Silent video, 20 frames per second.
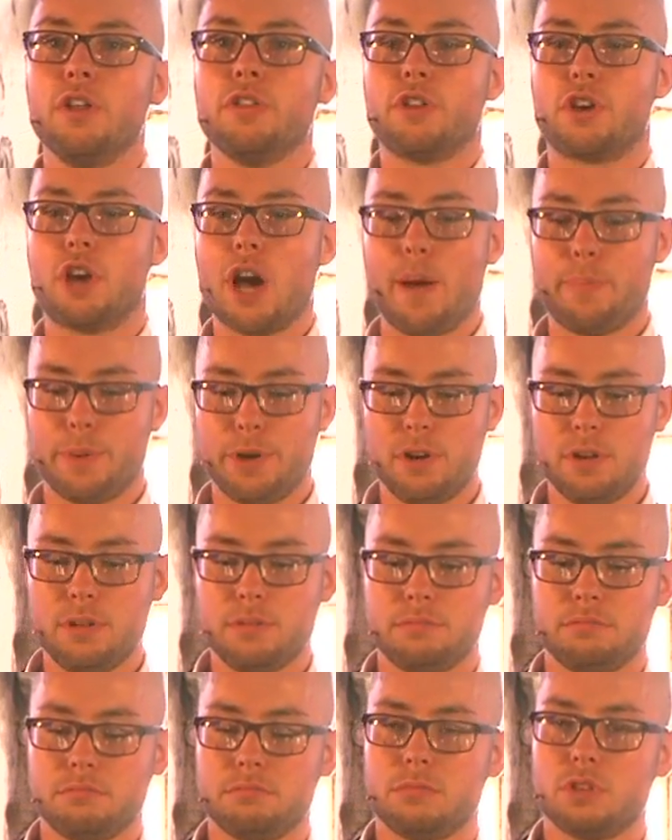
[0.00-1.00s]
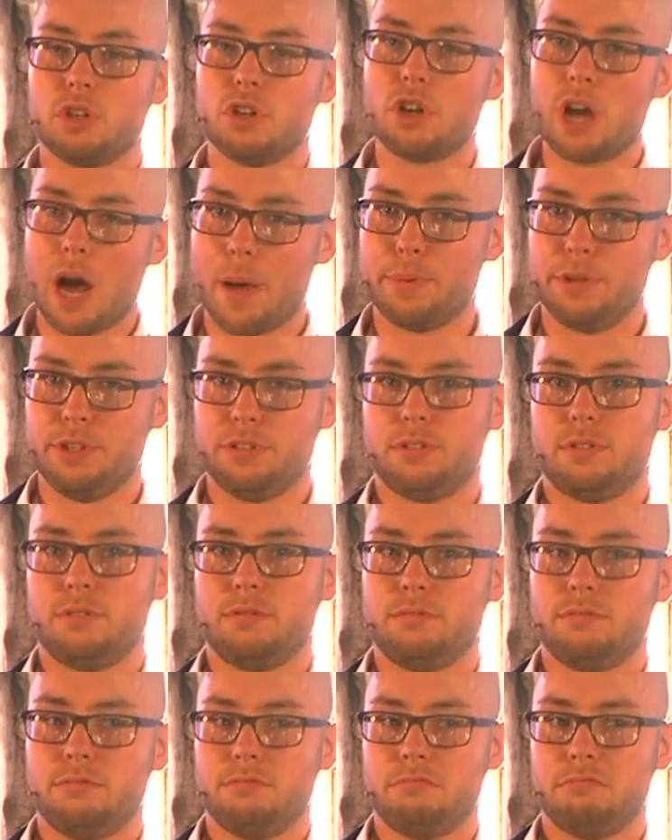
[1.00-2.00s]
The copier copies.
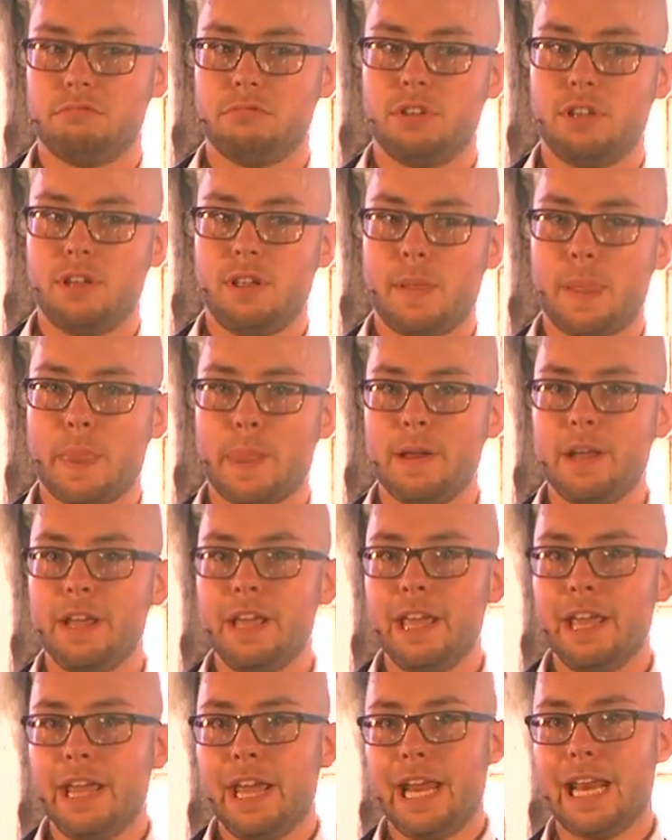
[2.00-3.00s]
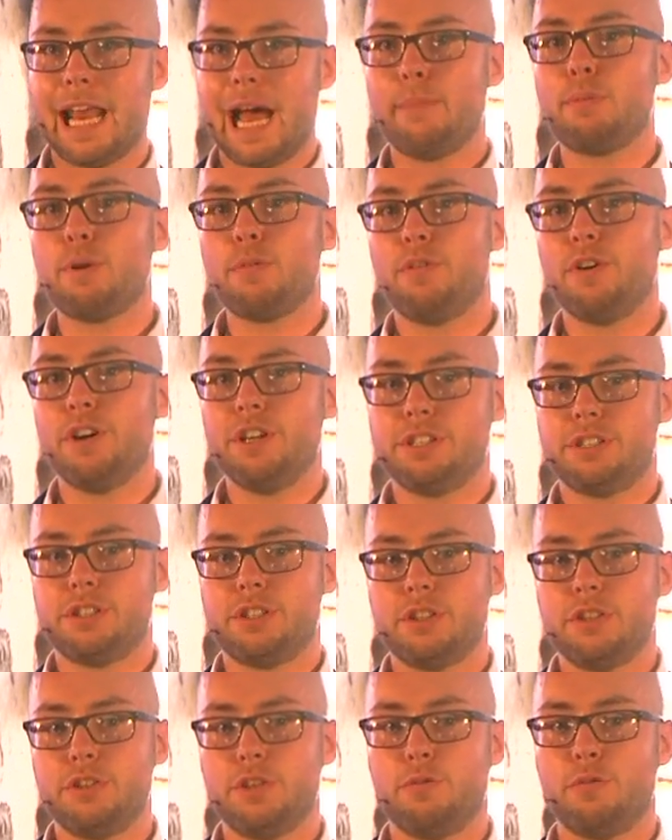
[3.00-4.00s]
It amplifies
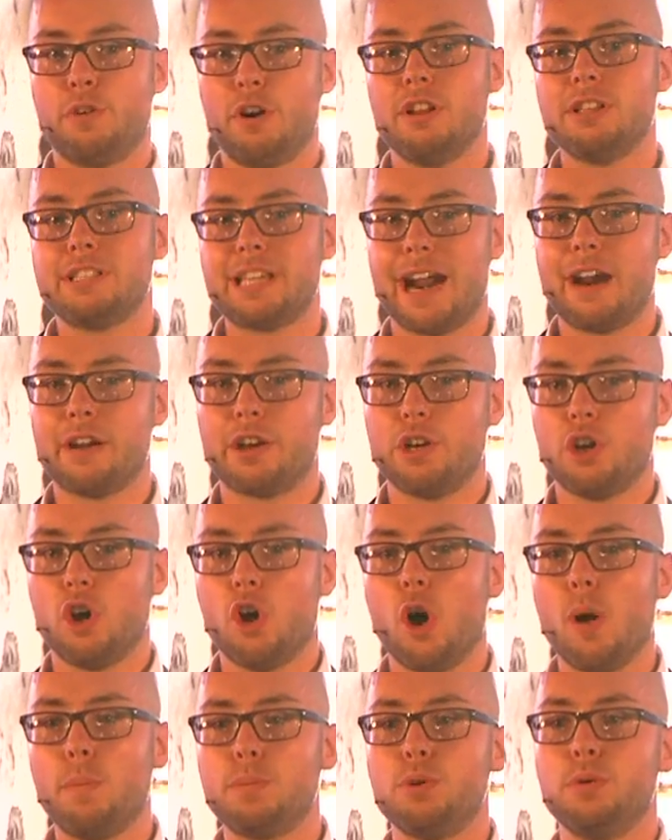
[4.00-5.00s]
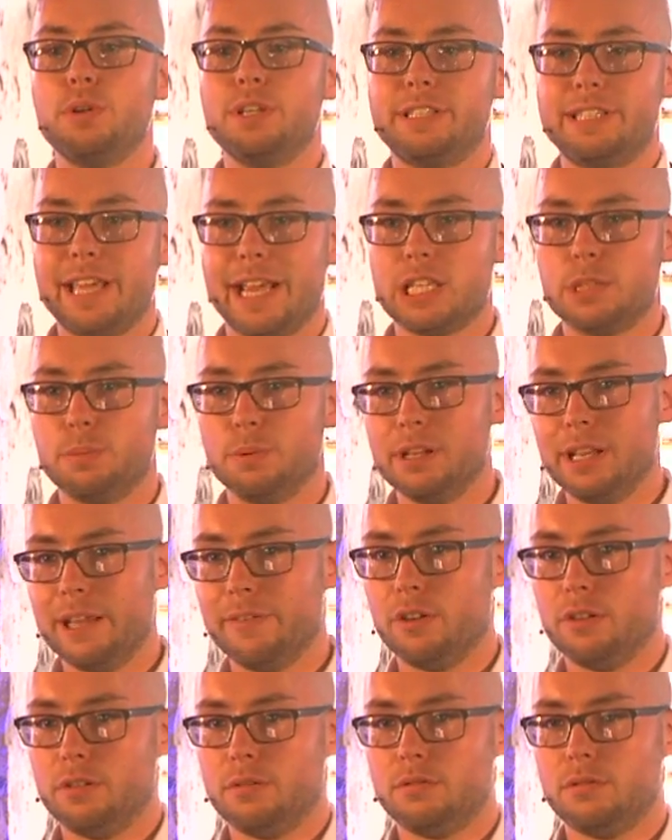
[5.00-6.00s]
the viral target up to a detectable
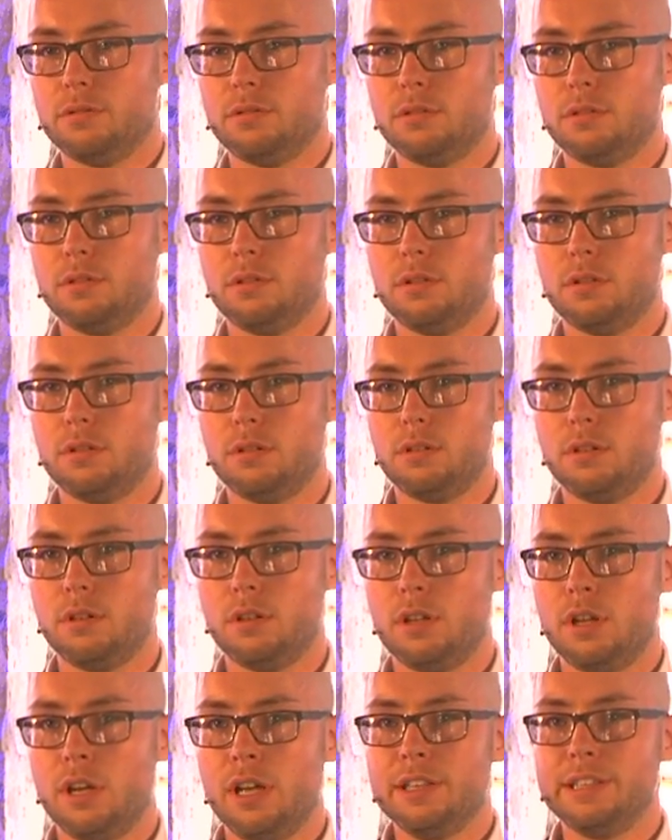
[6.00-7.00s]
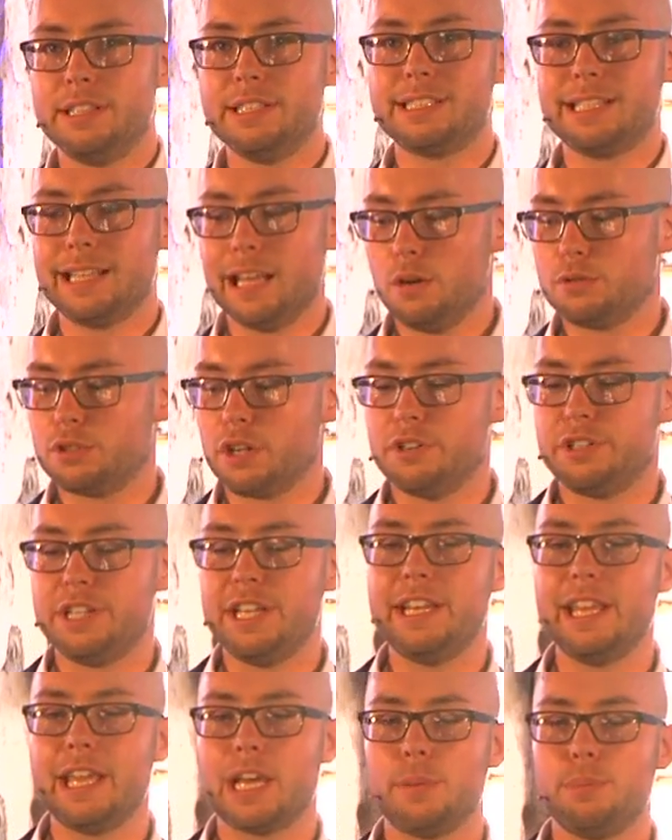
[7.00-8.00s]
level. This allows our
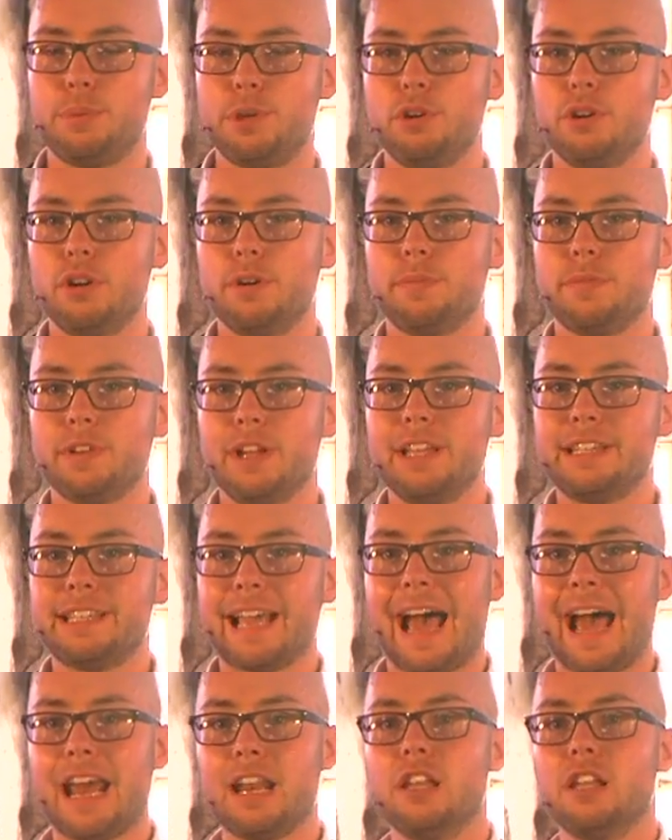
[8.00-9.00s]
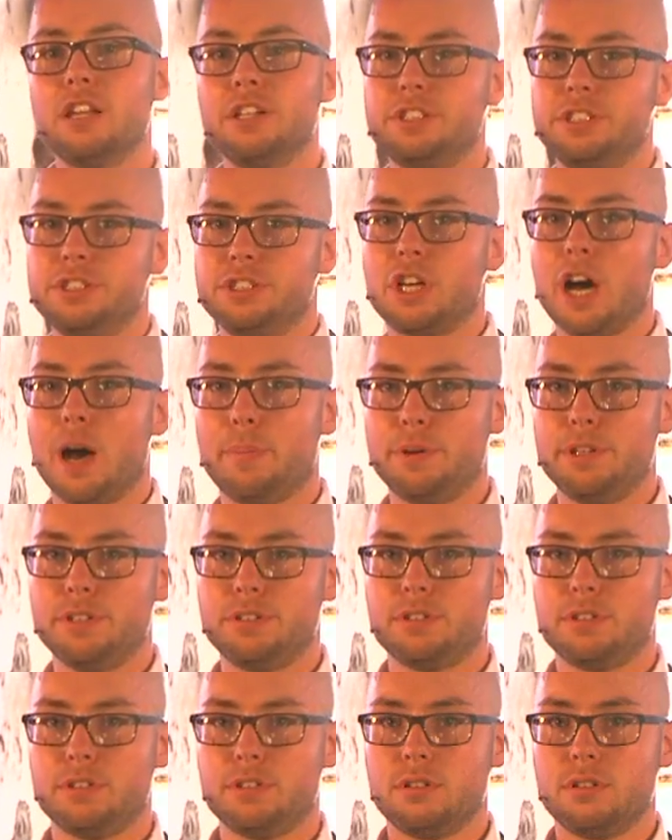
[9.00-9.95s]
DNA computer to analyze these copies